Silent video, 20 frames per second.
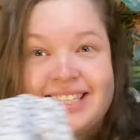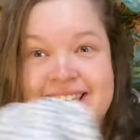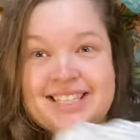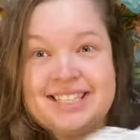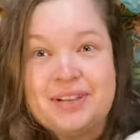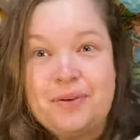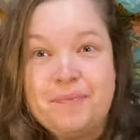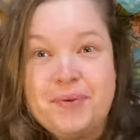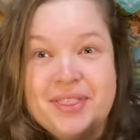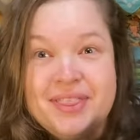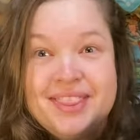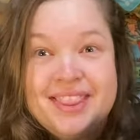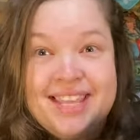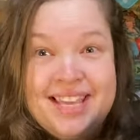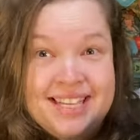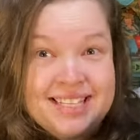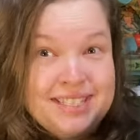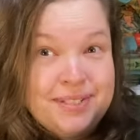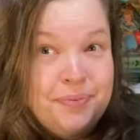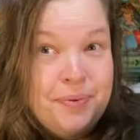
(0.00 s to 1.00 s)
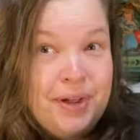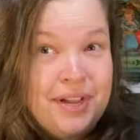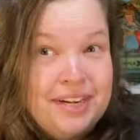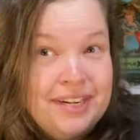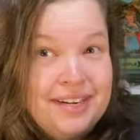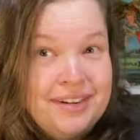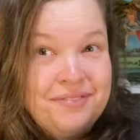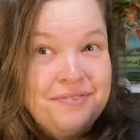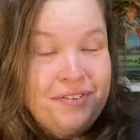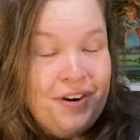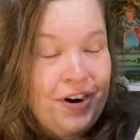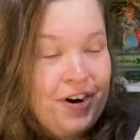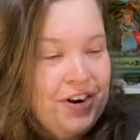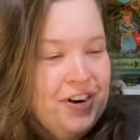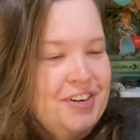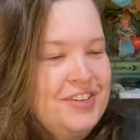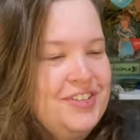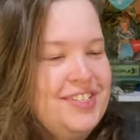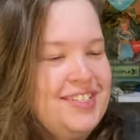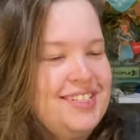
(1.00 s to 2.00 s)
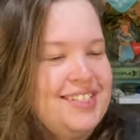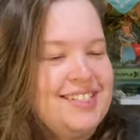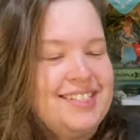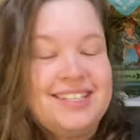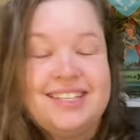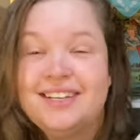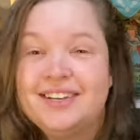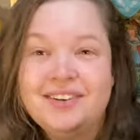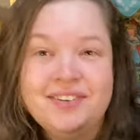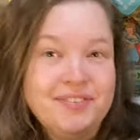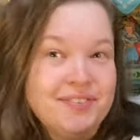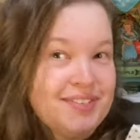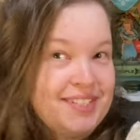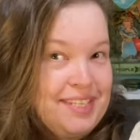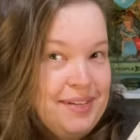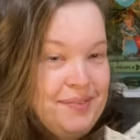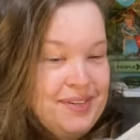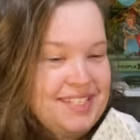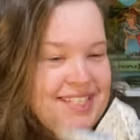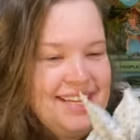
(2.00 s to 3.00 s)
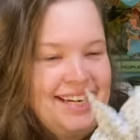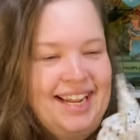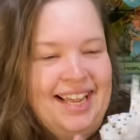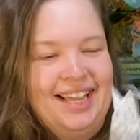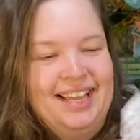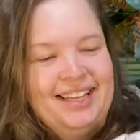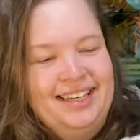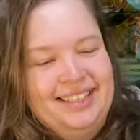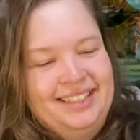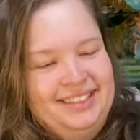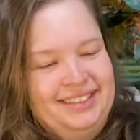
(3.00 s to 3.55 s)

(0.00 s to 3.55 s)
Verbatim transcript: Let's open this one first. Let's see what's in it.